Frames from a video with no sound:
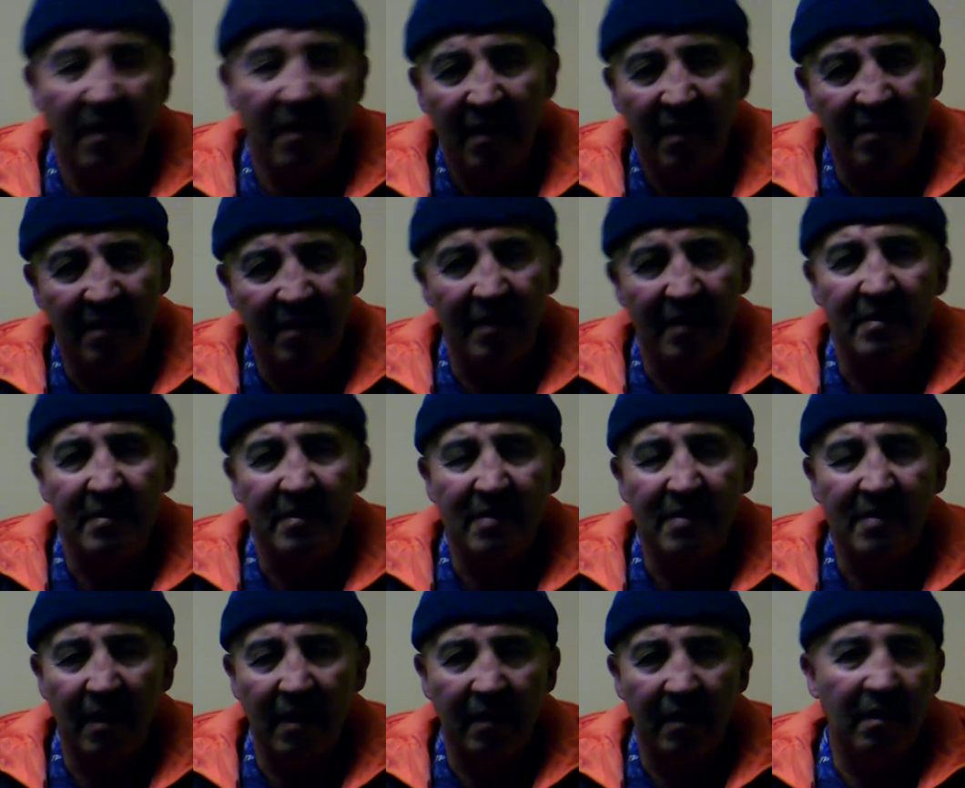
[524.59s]
It's
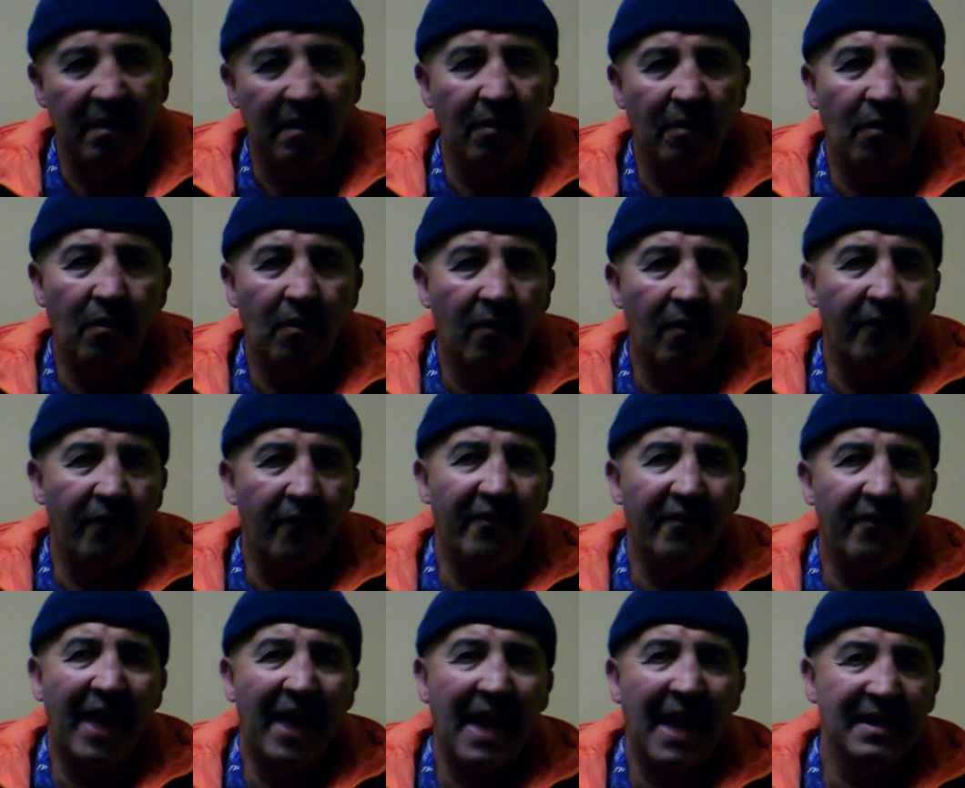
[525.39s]
like a whole
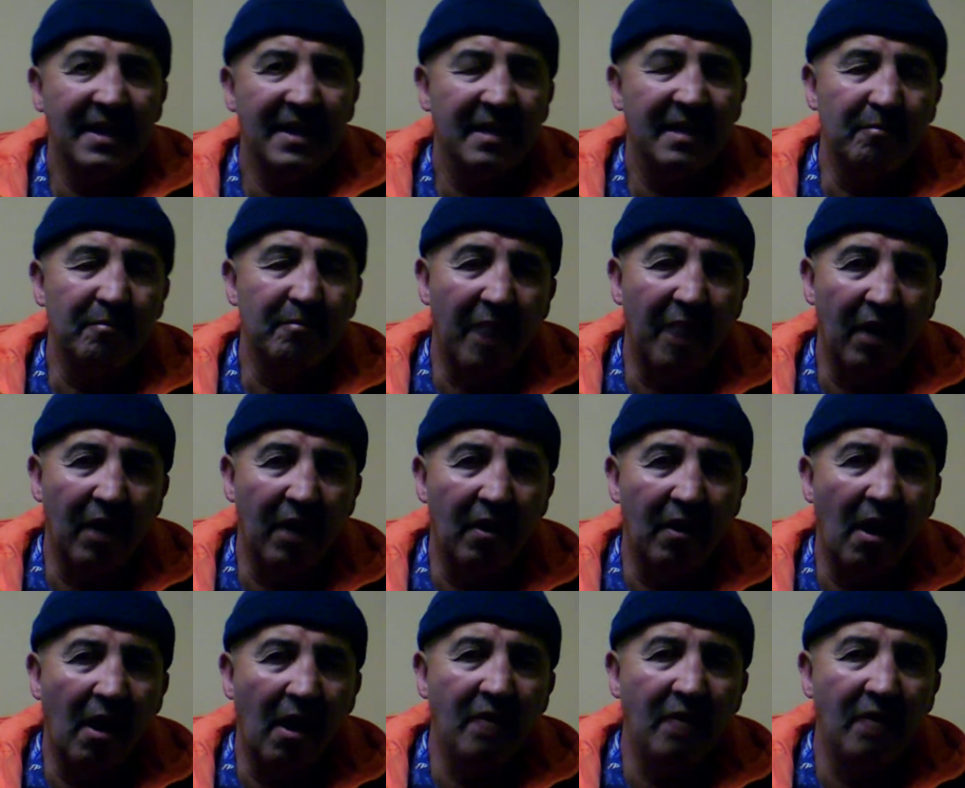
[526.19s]
vast
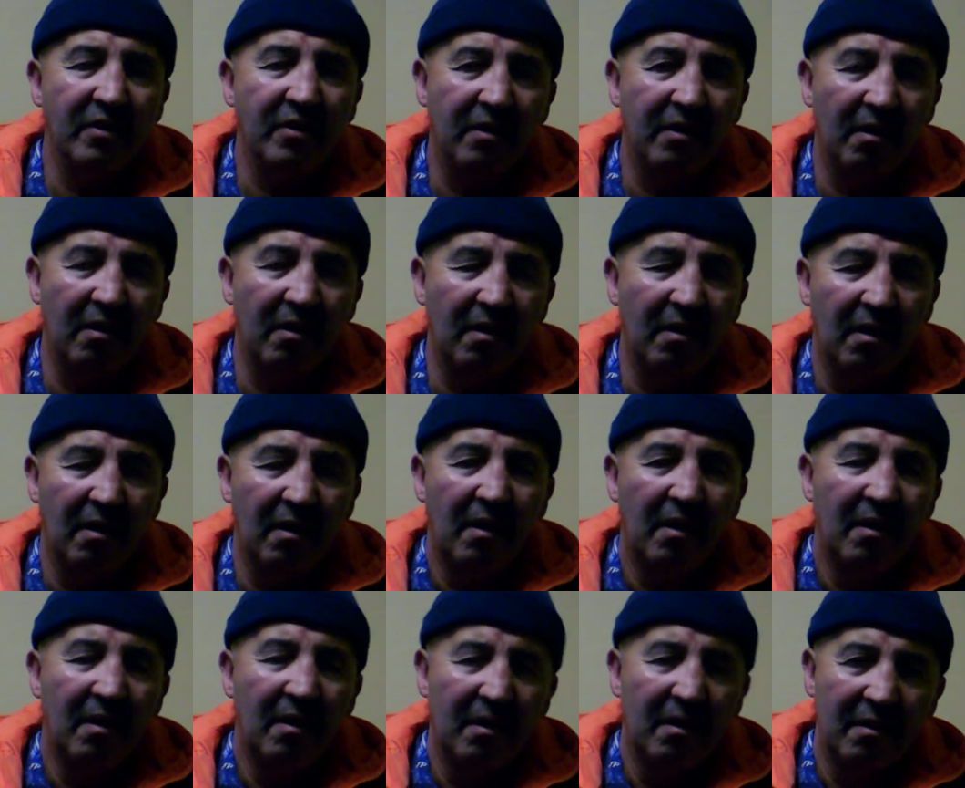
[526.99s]
biological
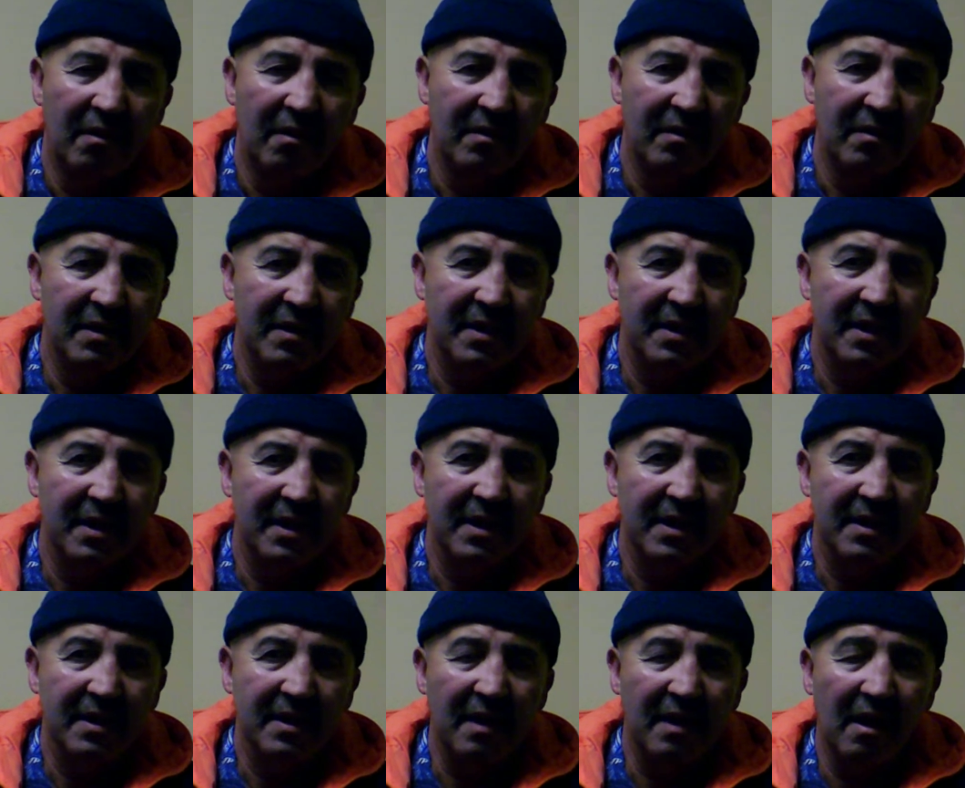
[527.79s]

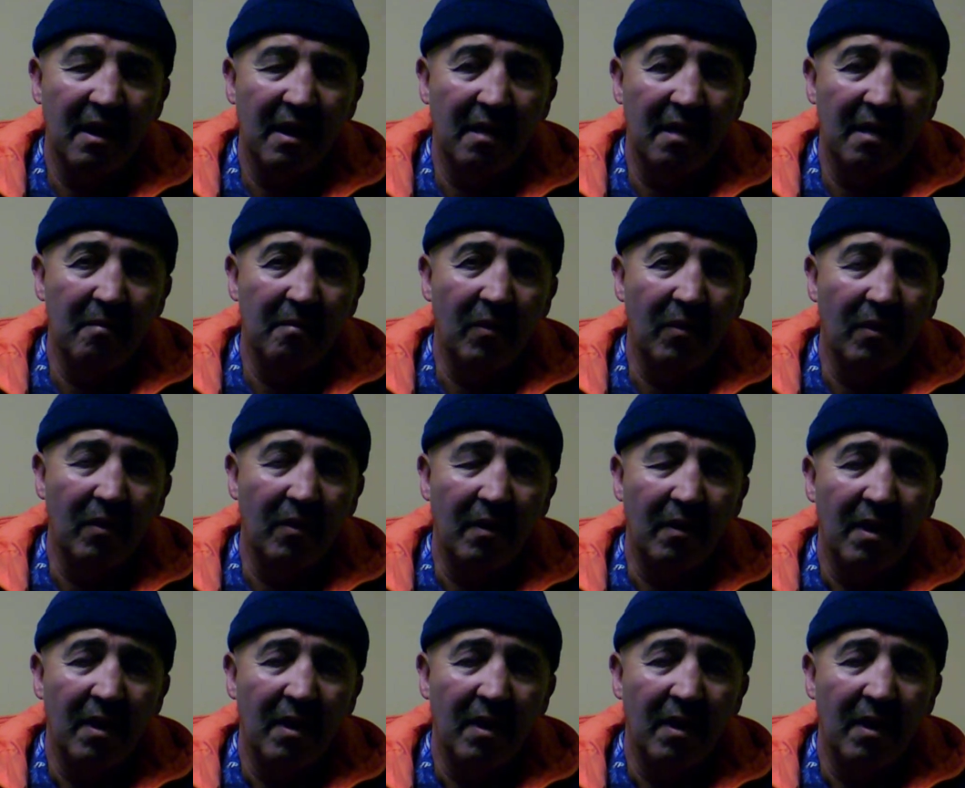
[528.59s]
system, or